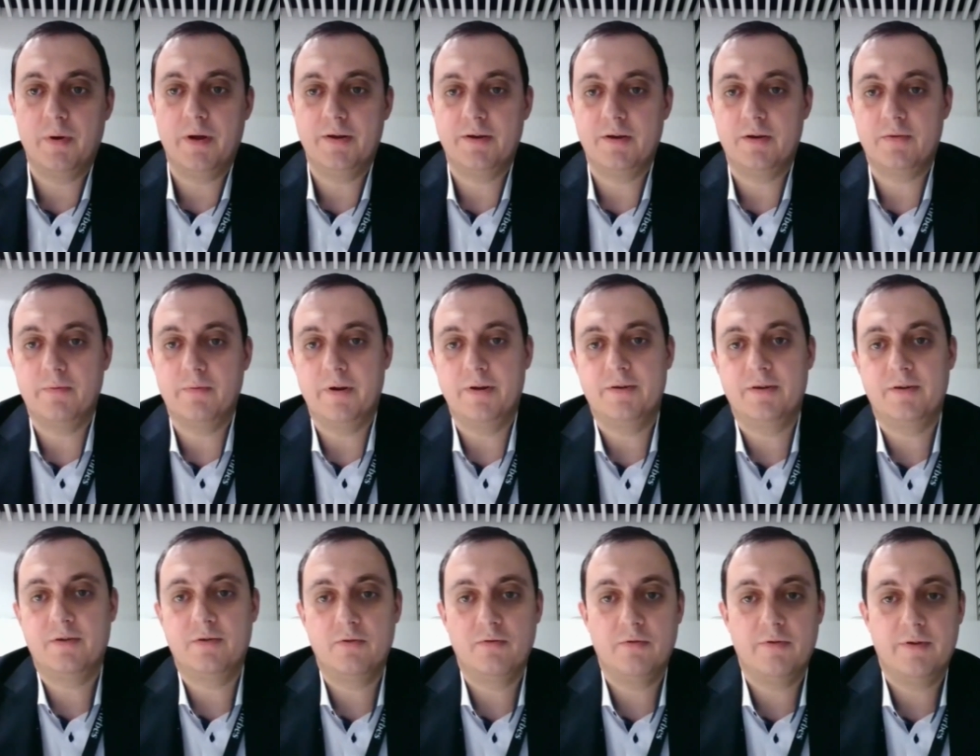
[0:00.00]

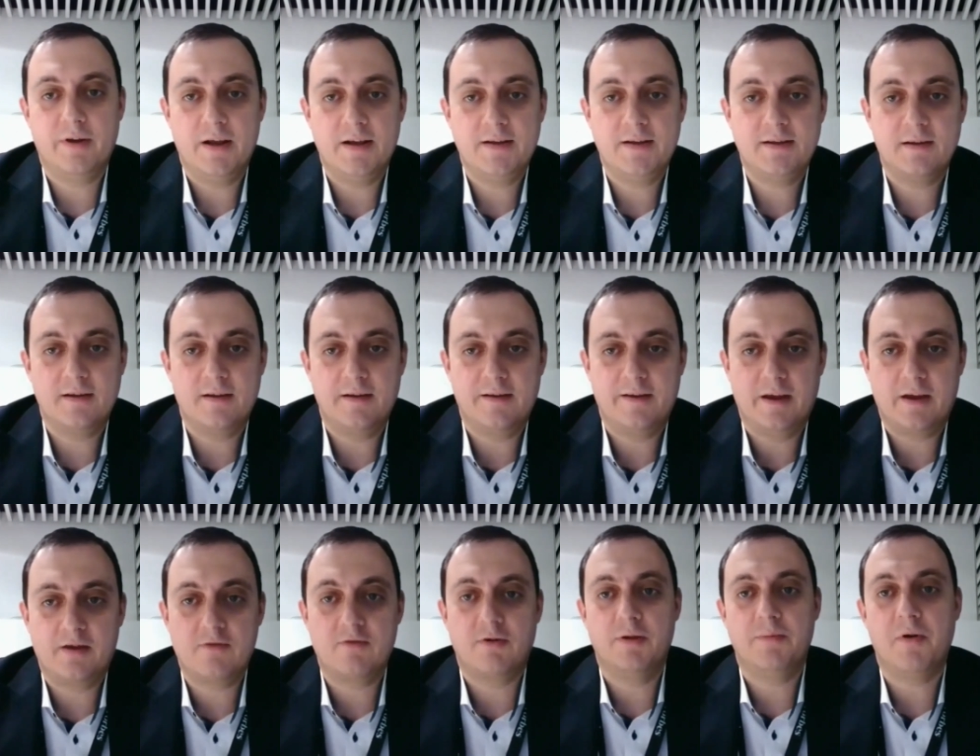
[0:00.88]
2022 that the
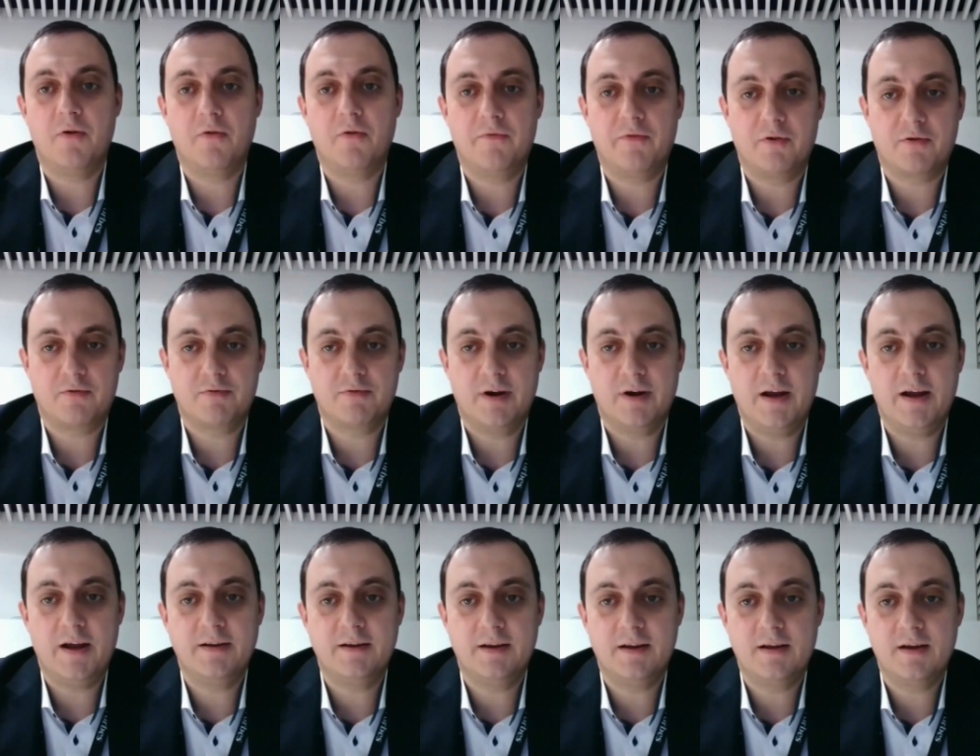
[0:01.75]
economy of
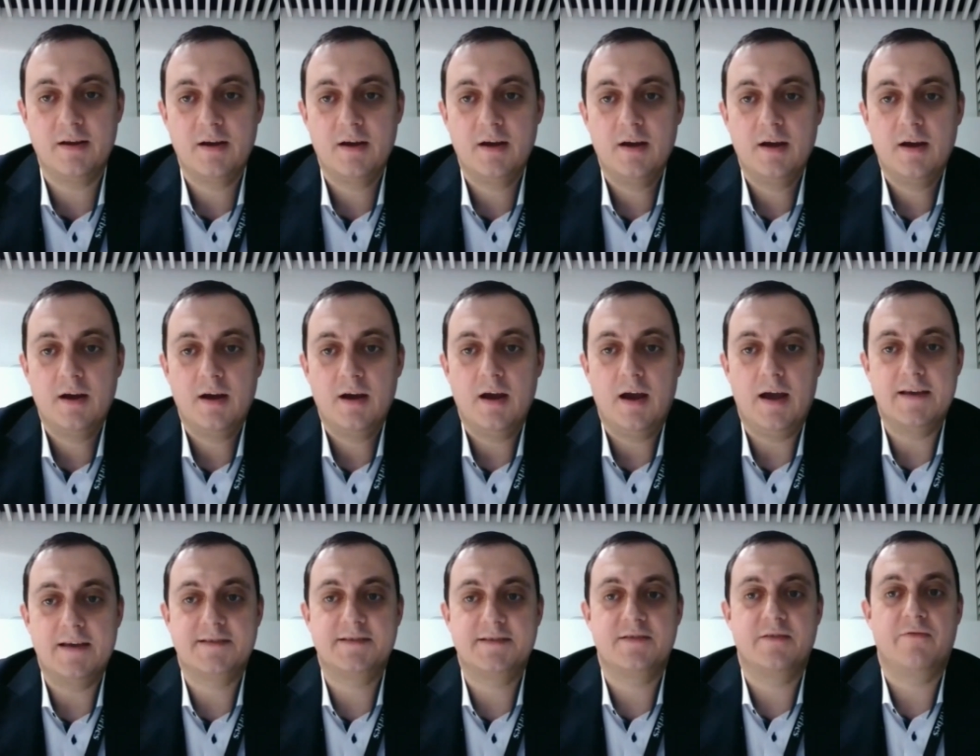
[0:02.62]
Ukraine
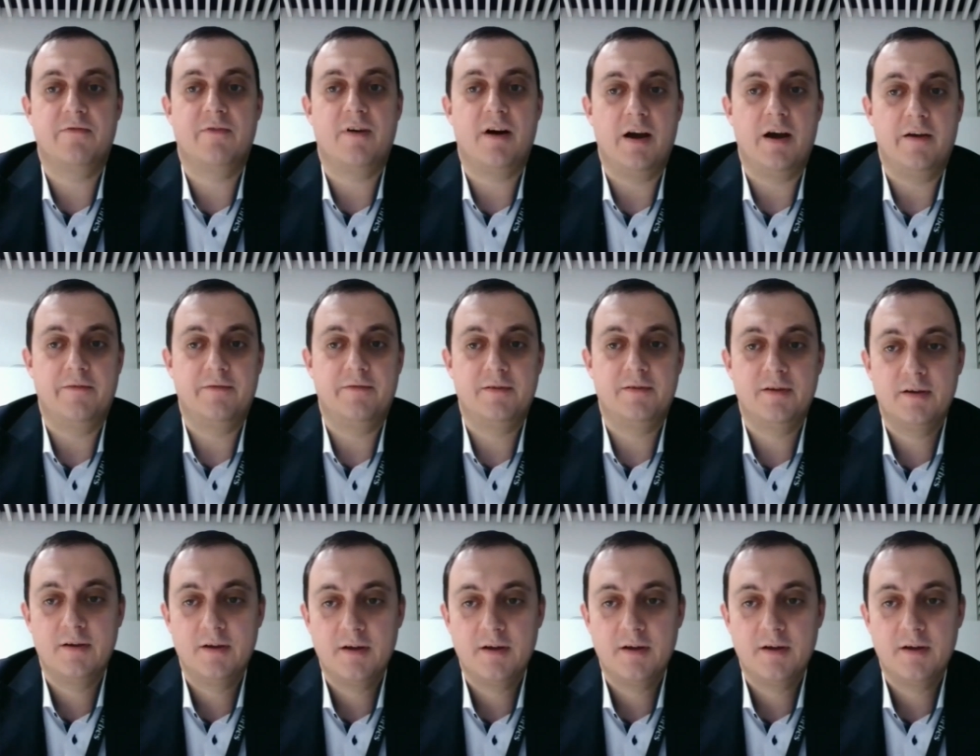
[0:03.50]
has survived.